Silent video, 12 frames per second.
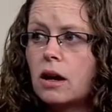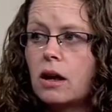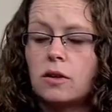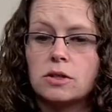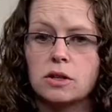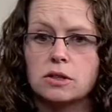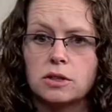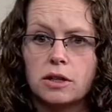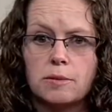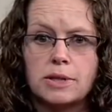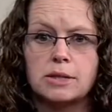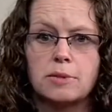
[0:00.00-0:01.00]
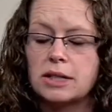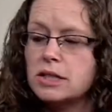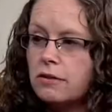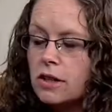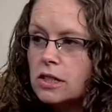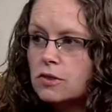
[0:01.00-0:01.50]
There's also going to be some
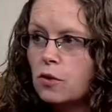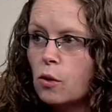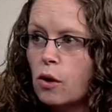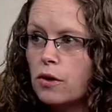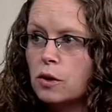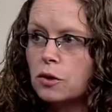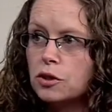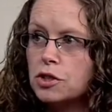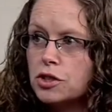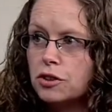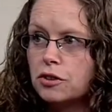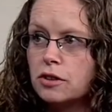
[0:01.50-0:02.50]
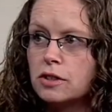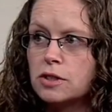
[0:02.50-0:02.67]
activities for the older children.